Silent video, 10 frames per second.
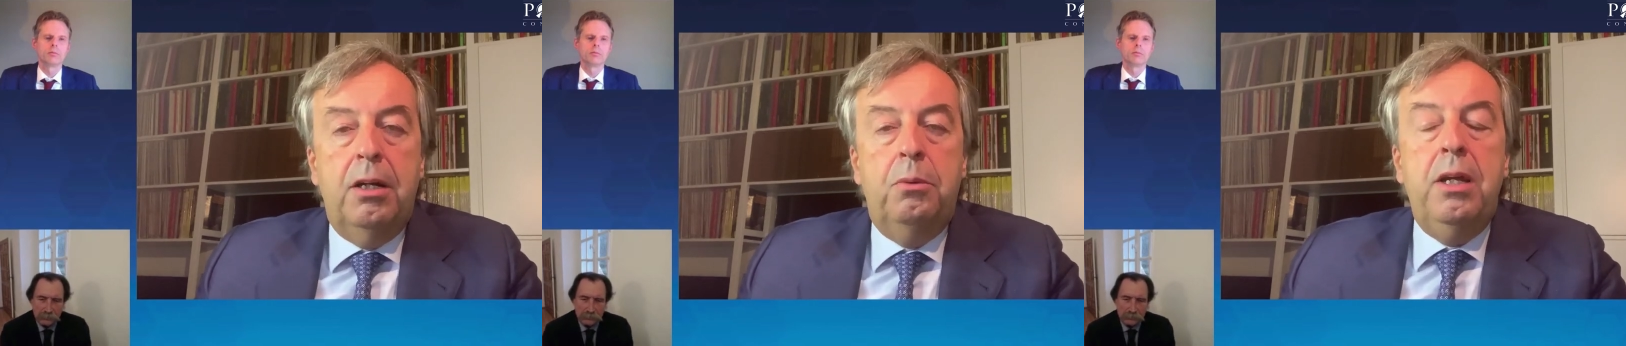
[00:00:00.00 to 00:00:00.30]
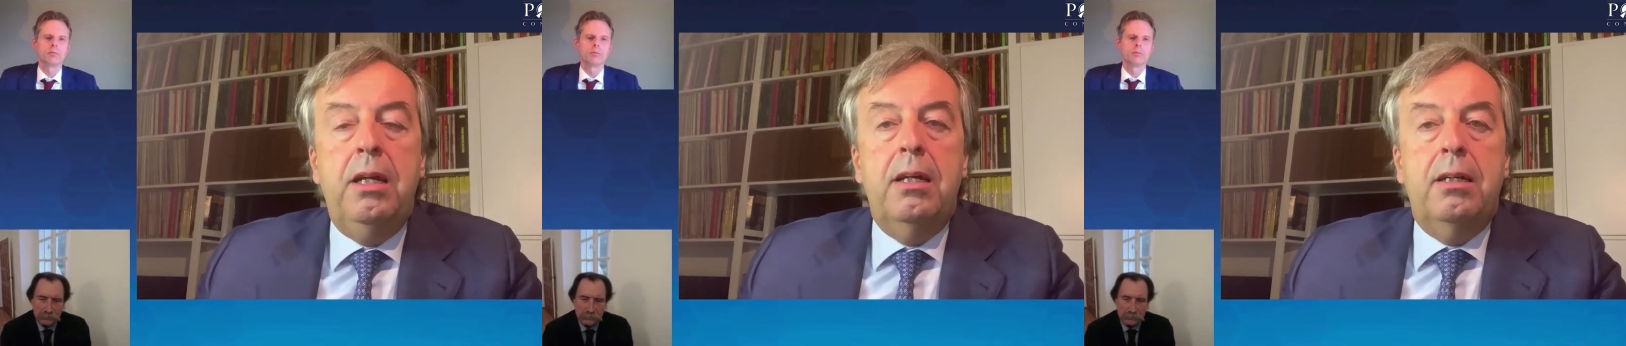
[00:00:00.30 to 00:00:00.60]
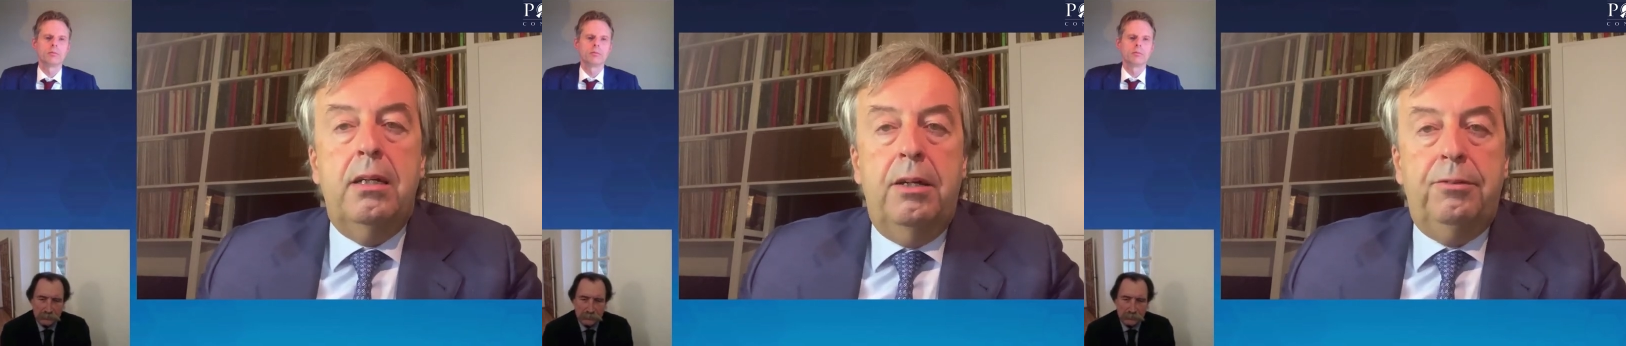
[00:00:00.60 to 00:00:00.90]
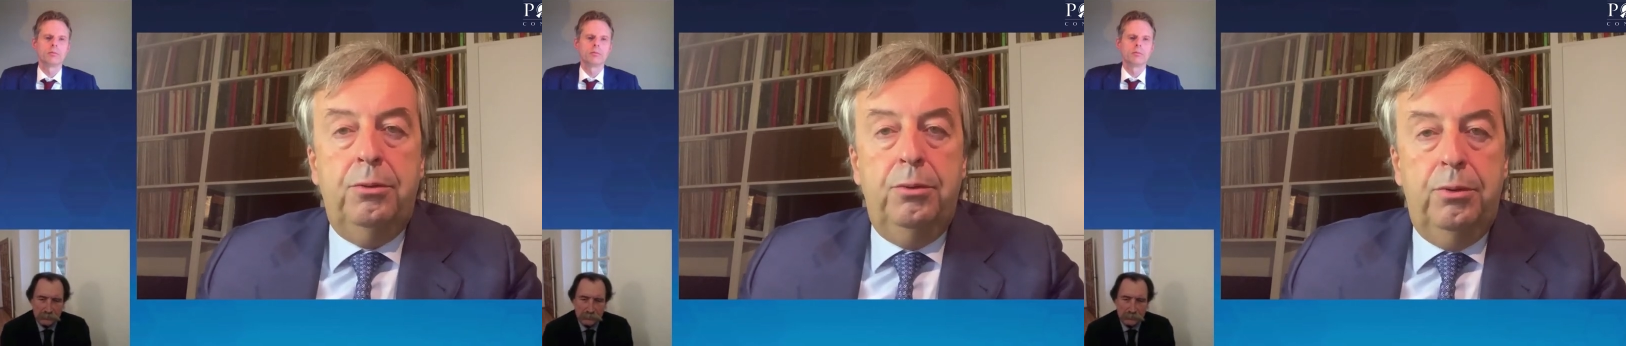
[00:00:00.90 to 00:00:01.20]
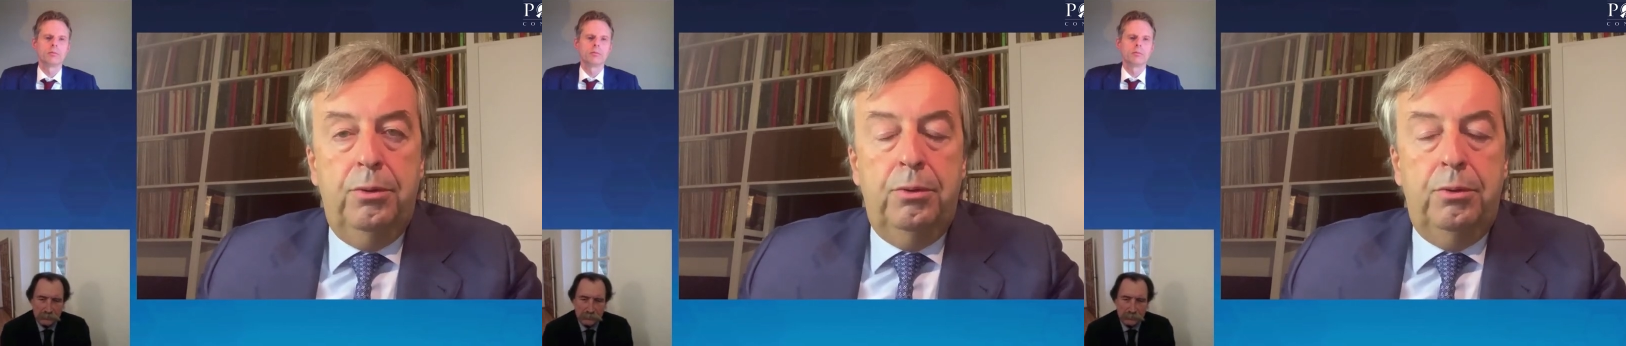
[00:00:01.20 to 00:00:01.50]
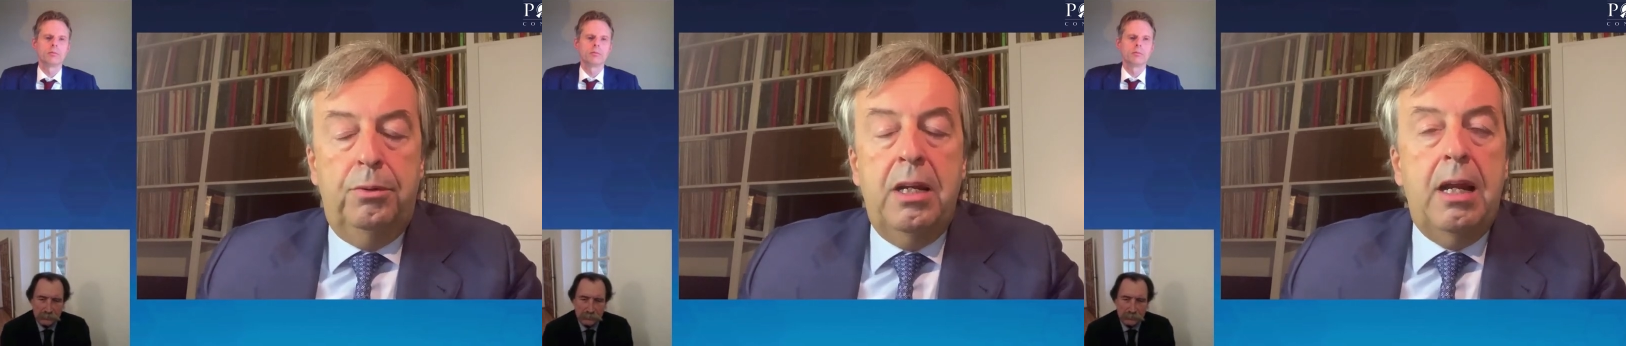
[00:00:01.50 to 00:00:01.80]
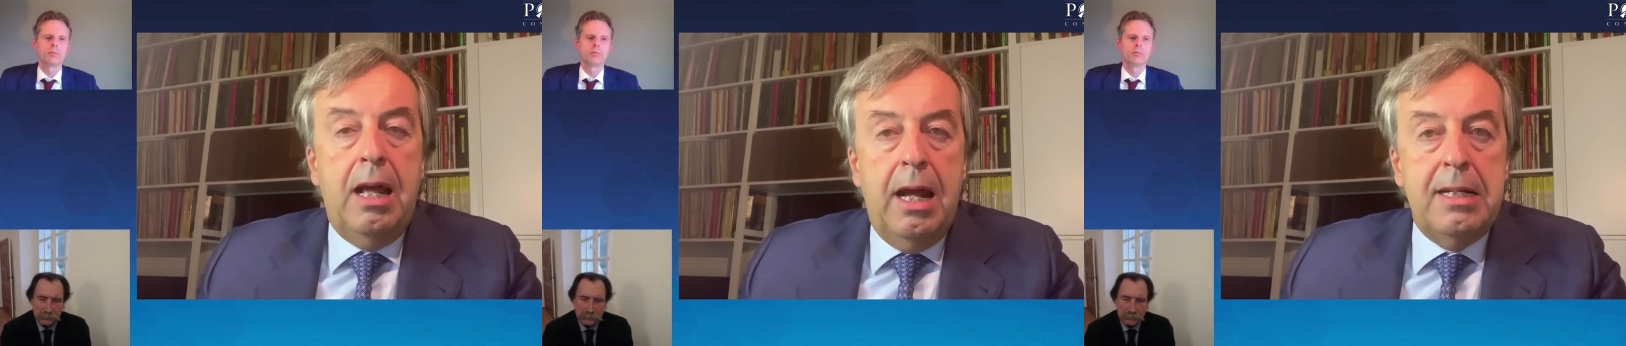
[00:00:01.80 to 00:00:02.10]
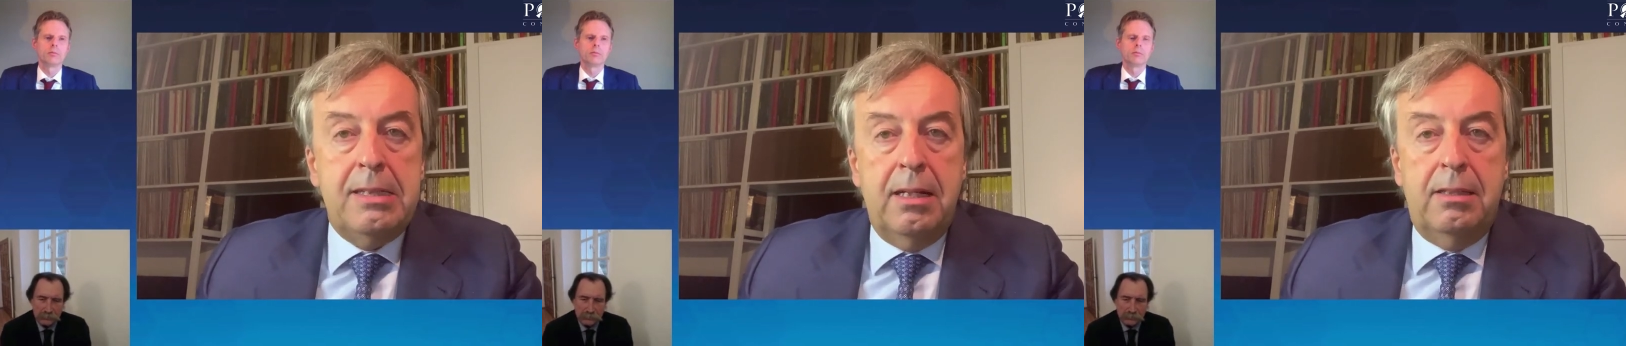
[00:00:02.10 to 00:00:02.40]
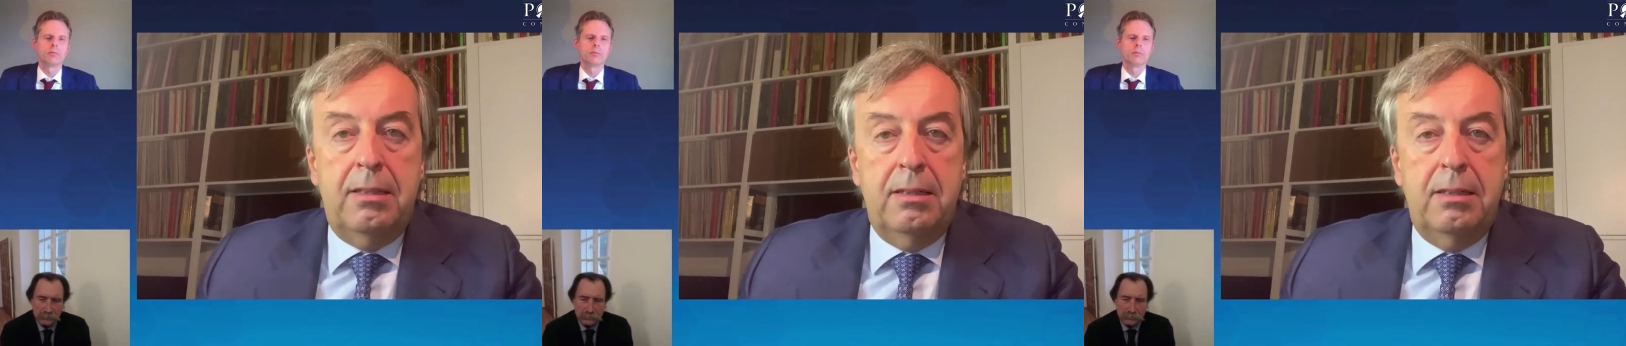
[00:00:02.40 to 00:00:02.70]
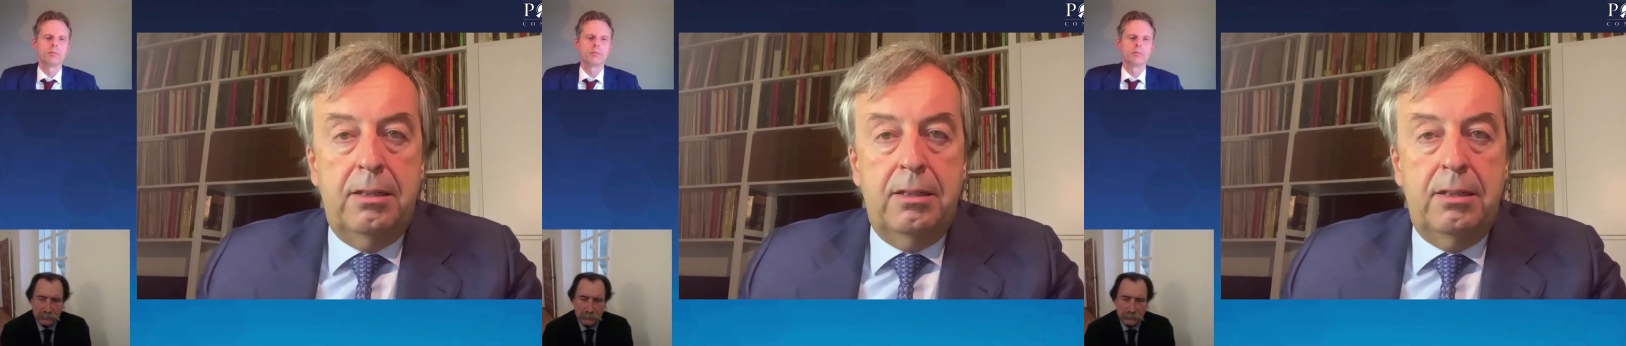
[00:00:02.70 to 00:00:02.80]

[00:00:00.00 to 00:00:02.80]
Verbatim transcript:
Speaker 1: We have to realize that